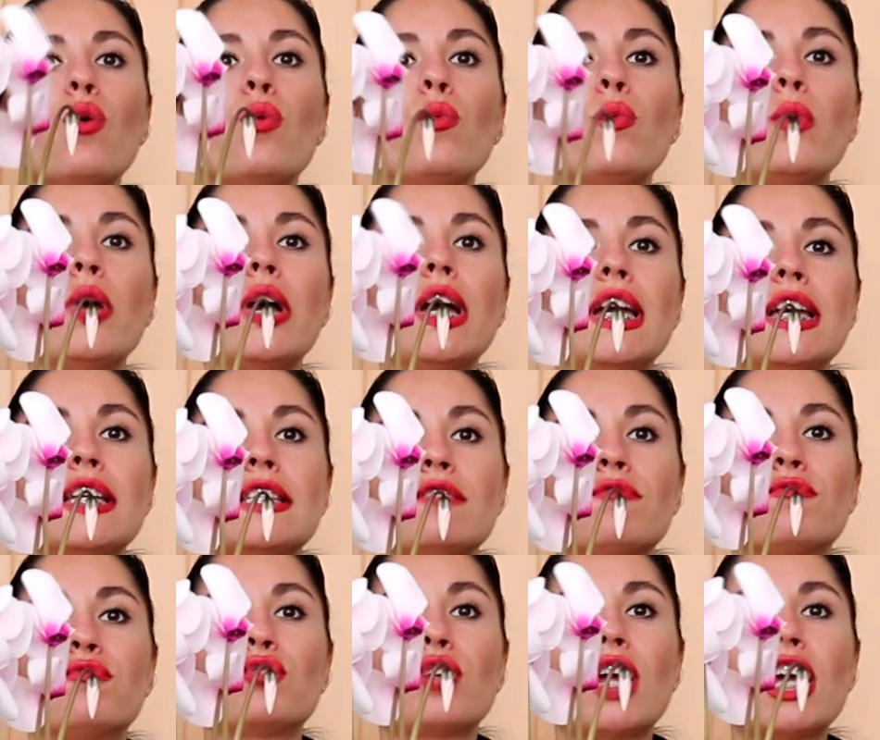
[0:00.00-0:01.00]
with
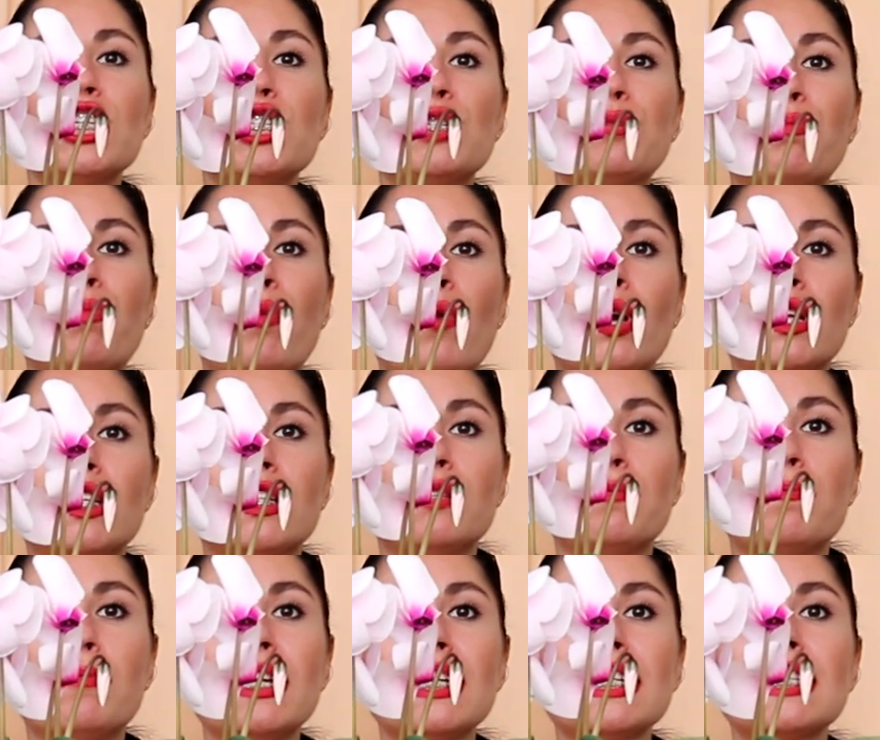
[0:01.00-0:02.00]
fresh
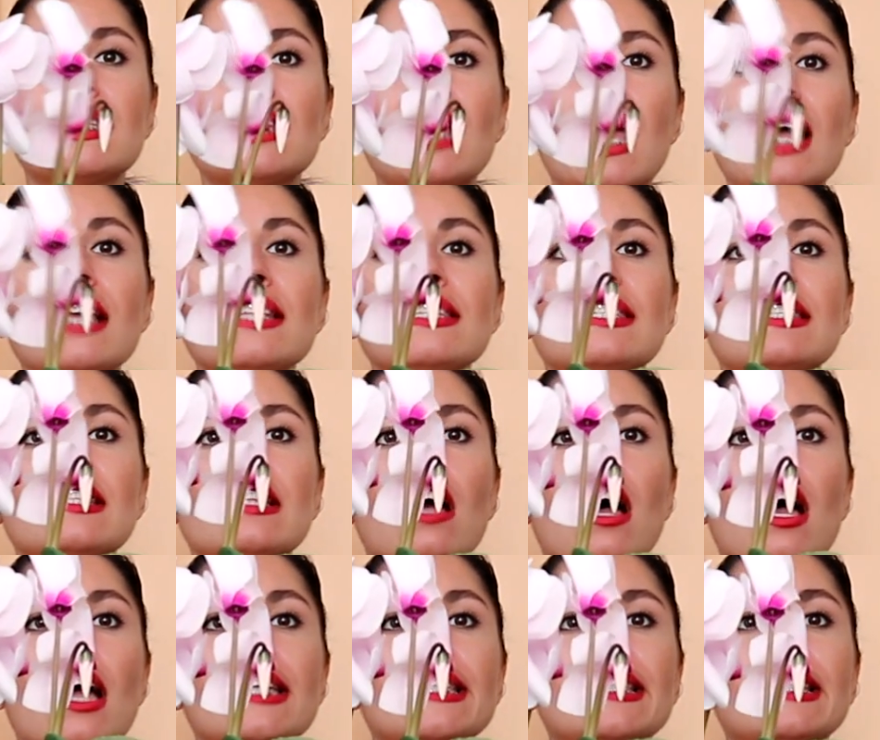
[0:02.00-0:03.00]
potting mix and
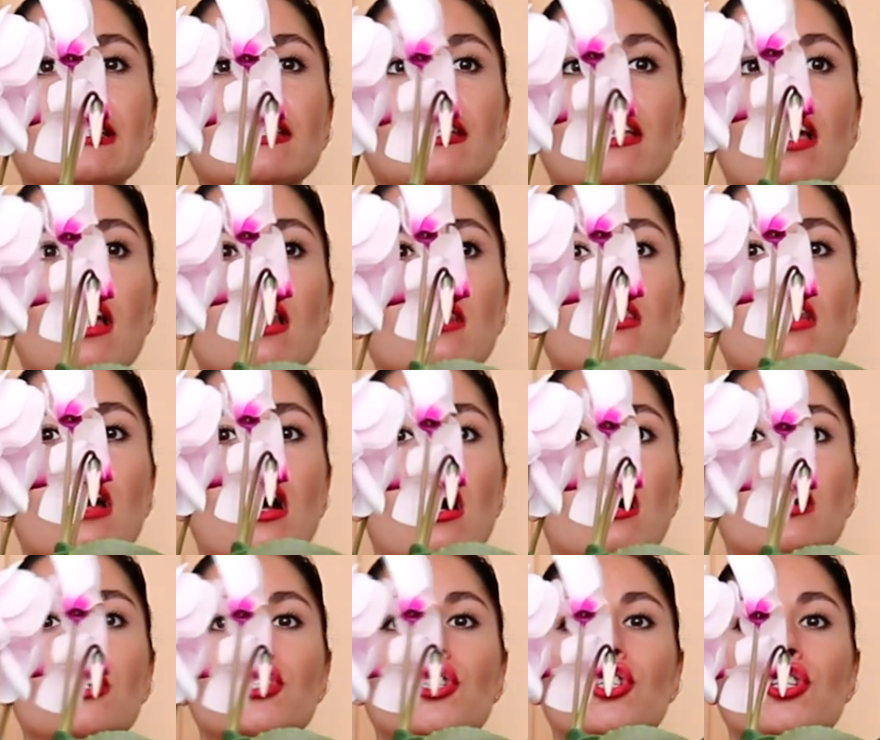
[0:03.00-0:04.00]
slightly
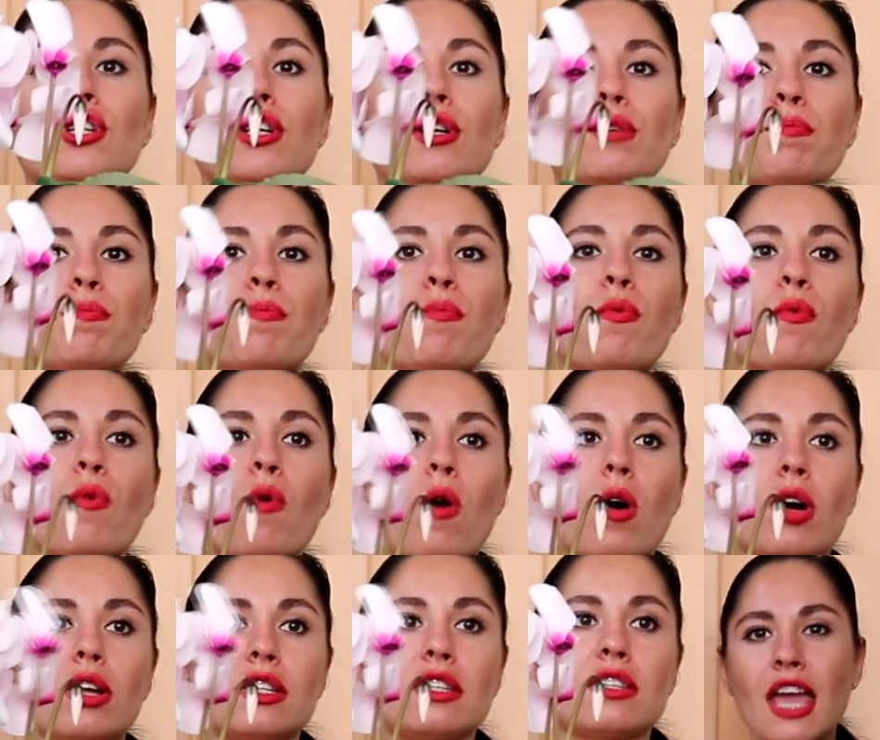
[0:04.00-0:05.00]
larger
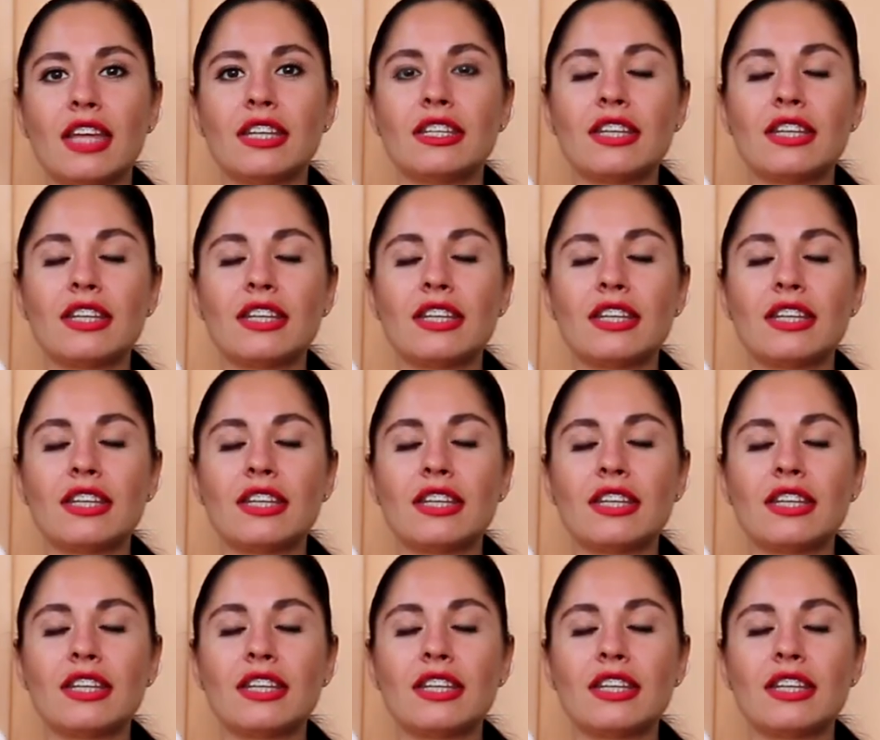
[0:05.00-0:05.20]
pot.